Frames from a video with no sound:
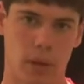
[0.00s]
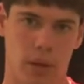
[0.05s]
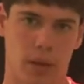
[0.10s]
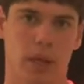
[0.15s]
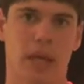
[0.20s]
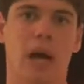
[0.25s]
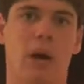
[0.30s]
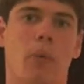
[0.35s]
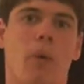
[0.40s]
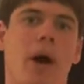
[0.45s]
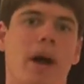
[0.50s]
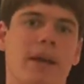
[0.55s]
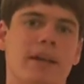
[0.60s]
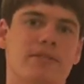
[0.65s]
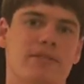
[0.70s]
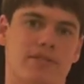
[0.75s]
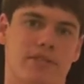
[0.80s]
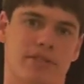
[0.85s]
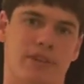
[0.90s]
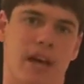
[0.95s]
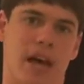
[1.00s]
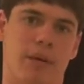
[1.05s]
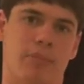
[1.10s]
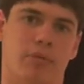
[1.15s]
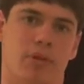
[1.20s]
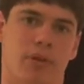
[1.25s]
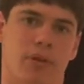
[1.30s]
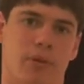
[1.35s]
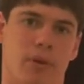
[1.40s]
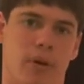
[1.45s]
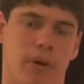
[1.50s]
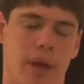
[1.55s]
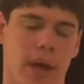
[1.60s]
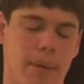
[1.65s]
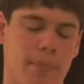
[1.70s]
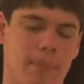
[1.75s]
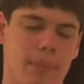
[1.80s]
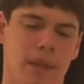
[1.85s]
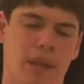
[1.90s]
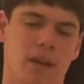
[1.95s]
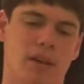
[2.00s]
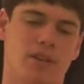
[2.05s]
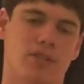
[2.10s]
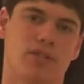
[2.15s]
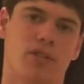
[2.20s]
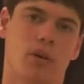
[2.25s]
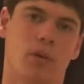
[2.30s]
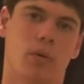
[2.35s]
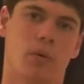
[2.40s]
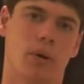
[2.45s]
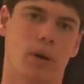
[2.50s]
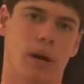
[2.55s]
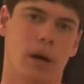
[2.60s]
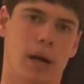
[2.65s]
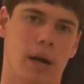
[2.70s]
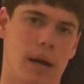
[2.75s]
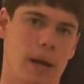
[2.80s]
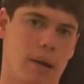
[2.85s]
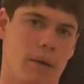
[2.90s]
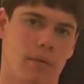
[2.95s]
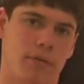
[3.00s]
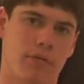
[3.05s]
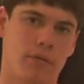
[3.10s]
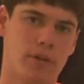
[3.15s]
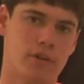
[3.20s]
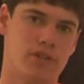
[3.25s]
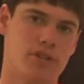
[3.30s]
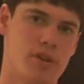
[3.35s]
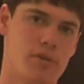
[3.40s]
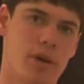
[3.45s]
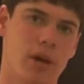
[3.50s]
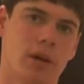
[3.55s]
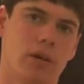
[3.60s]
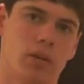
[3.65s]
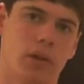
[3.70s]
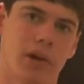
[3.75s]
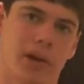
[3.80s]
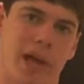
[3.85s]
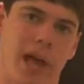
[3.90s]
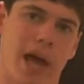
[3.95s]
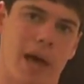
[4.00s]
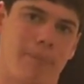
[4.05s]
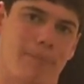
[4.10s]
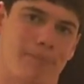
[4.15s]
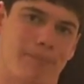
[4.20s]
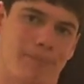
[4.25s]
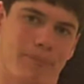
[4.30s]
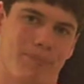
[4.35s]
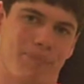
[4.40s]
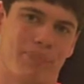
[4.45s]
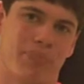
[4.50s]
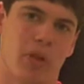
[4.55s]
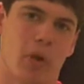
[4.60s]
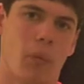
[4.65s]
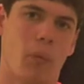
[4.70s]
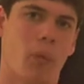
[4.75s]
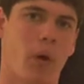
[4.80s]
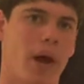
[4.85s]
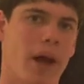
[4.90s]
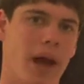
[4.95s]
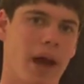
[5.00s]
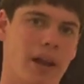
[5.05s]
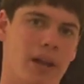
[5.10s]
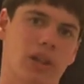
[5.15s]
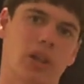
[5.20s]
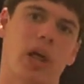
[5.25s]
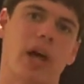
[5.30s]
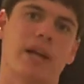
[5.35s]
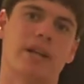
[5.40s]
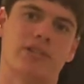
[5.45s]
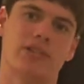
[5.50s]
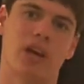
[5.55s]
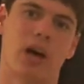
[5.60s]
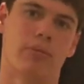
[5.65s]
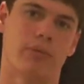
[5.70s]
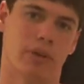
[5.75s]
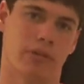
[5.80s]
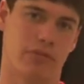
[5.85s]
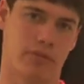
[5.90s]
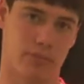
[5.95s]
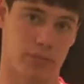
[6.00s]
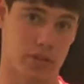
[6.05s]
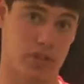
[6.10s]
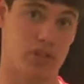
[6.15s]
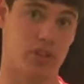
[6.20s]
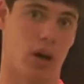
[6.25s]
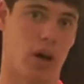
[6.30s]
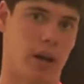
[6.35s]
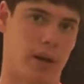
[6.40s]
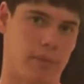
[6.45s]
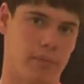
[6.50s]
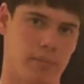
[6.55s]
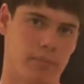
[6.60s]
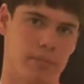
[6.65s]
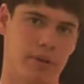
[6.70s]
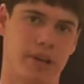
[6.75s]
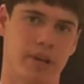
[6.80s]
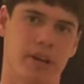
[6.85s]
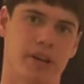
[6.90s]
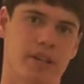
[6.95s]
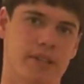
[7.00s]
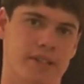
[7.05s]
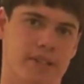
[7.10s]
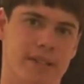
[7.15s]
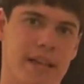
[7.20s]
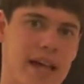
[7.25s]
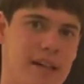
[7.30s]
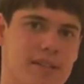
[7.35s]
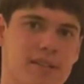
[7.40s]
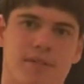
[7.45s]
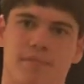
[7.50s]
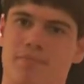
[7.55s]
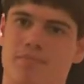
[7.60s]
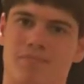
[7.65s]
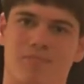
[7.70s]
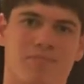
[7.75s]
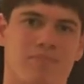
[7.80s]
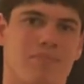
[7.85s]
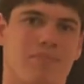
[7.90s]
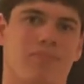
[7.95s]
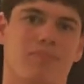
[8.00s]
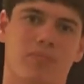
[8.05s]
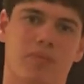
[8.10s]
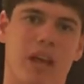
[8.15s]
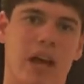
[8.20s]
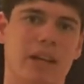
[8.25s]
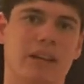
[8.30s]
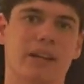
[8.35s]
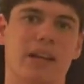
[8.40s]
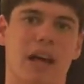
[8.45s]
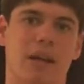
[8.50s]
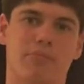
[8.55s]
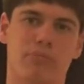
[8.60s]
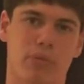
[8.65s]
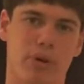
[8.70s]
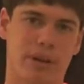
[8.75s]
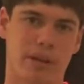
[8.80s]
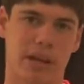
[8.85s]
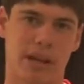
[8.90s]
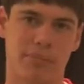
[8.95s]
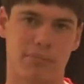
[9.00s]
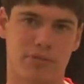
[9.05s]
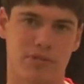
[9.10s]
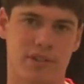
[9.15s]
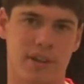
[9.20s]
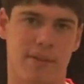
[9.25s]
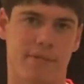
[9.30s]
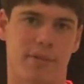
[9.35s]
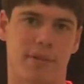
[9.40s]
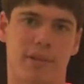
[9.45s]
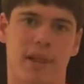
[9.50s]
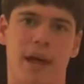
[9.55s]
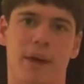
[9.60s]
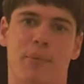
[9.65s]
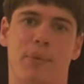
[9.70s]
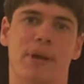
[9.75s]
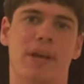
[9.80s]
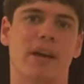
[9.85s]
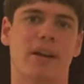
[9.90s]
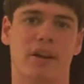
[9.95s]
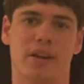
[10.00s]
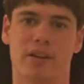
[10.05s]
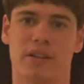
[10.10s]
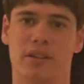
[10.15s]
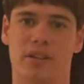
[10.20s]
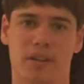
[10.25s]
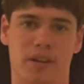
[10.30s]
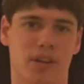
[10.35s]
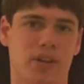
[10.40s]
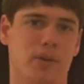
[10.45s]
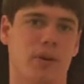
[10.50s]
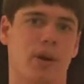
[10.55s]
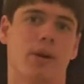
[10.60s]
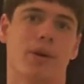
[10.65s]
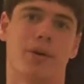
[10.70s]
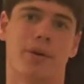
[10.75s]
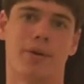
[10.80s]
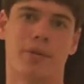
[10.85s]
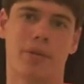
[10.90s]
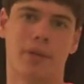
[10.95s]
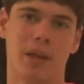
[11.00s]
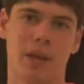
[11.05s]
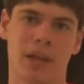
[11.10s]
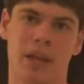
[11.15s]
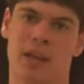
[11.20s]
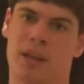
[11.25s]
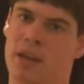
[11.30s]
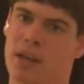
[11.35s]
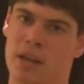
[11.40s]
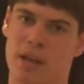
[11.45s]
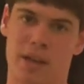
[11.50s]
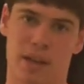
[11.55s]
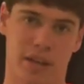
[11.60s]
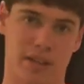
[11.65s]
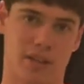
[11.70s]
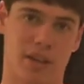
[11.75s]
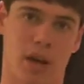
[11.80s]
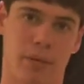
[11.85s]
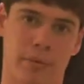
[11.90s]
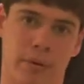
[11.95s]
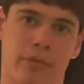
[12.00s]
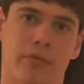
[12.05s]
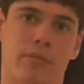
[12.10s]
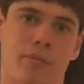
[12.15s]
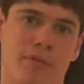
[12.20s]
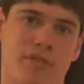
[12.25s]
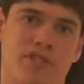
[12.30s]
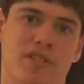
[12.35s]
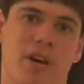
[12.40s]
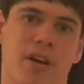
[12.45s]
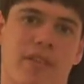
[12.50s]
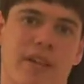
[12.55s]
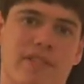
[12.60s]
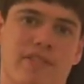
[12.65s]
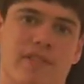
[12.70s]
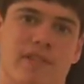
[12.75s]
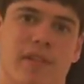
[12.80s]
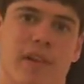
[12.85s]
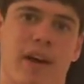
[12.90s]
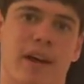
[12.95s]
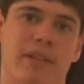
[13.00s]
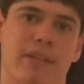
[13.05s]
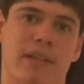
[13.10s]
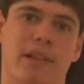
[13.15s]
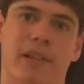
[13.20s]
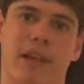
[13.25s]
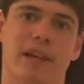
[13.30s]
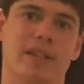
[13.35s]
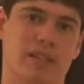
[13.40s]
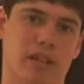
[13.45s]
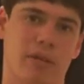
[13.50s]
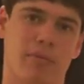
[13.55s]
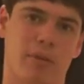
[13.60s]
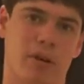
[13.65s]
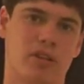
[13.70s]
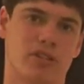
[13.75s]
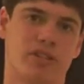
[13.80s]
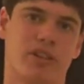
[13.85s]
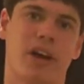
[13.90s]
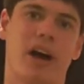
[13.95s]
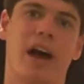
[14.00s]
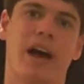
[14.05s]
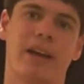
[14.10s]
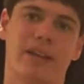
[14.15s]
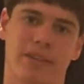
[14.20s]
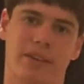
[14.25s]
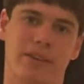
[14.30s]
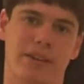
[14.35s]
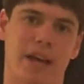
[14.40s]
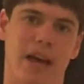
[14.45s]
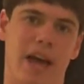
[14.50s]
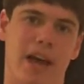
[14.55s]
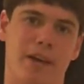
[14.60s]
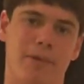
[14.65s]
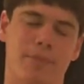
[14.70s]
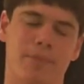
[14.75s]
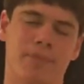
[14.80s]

yeah, why is the sky blue? Okay? So, first you got to look at what kind of light is coming from the sun, because that's 99.9% of the light we get here on Earth is coming from the sun. That's the light that lights up our sky in the day.